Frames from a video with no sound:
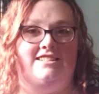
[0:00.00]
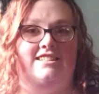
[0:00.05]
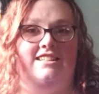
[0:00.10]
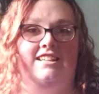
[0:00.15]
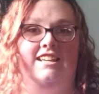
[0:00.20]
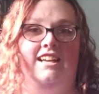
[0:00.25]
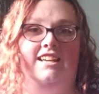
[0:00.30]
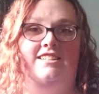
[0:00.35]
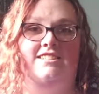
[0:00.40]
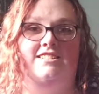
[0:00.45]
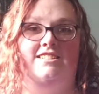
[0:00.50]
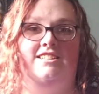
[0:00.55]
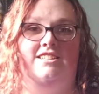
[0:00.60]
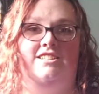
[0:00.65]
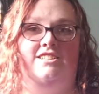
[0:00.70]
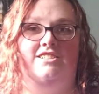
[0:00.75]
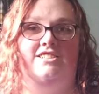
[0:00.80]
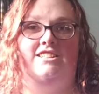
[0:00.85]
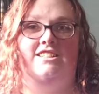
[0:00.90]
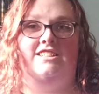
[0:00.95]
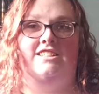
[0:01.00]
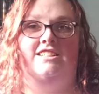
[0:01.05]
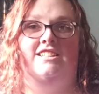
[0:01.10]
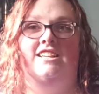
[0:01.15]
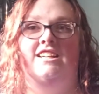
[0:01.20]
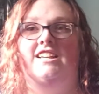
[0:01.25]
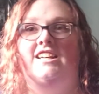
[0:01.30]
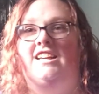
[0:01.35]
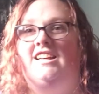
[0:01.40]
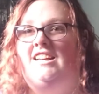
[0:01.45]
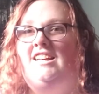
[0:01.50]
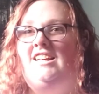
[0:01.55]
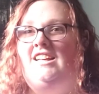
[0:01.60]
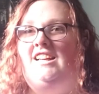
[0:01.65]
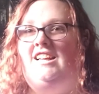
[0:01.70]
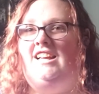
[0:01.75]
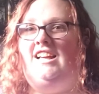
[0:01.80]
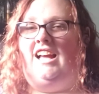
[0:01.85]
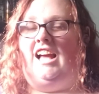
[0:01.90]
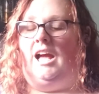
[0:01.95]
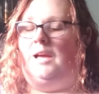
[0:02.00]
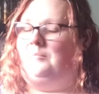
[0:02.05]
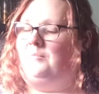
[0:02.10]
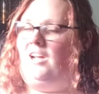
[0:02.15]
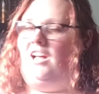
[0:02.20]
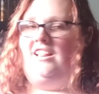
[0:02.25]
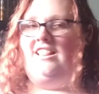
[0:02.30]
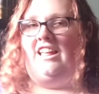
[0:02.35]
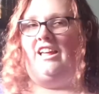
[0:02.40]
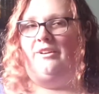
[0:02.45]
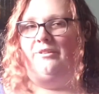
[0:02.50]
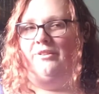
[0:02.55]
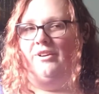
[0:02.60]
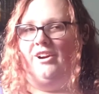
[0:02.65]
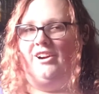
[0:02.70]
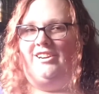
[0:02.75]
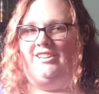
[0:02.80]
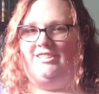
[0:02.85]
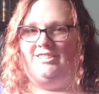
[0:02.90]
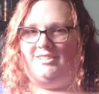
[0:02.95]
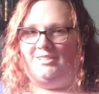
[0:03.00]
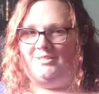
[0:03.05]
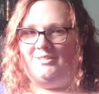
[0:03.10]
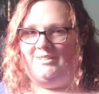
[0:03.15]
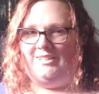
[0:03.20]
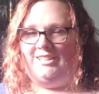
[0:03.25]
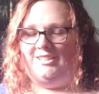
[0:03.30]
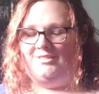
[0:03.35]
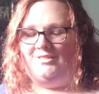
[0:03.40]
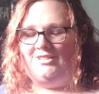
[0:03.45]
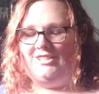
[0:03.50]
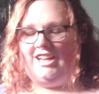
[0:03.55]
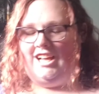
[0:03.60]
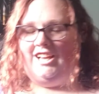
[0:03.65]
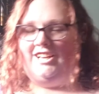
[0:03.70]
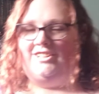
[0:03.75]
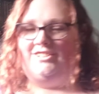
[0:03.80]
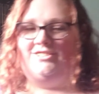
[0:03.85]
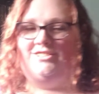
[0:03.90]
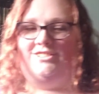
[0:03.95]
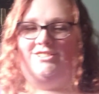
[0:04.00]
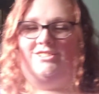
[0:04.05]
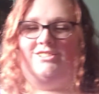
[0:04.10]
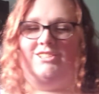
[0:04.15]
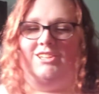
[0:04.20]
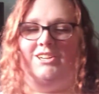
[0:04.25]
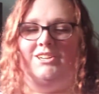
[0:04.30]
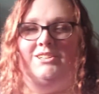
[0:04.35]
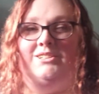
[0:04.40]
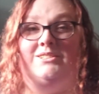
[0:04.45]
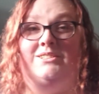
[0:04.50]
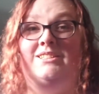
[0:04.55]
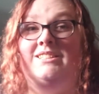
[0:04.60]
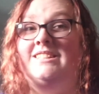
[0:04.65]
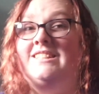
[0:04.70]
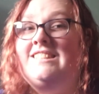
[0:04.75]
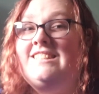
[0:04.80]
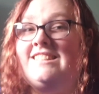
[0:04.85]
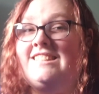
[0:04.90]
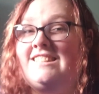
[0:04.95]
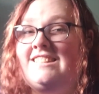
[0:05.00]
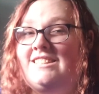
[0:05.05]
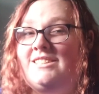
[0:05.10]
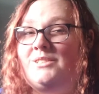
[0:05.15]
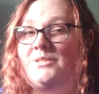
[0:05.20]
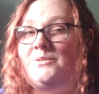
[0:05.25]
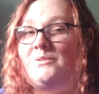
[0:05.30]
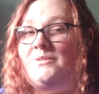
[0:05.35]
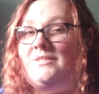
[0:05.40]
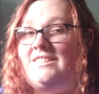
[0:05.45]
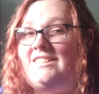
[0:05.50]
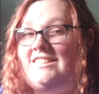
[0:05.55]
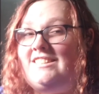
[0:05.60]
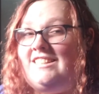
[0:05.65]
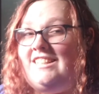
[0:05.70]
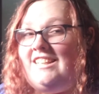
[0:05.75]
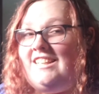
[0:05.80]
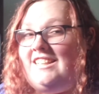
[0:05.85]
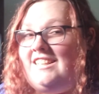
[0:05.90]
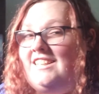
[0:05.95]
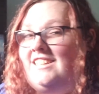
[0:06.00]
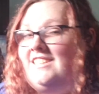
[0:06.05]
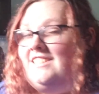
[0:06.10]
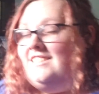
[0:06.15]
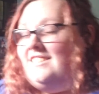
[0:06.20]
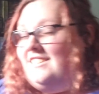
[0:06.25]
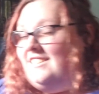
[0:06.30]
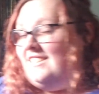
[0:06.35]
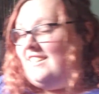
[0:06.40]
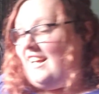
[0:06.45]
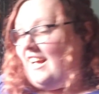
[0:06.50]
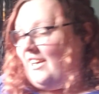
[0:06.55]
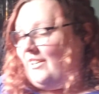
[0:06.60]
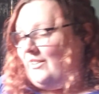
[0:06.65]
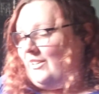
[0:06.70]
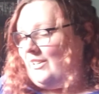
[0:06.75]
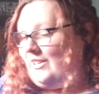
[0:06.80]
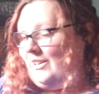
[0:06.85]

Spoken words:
get executed. I'm not that far into Queen of Shadows, so we'll see how it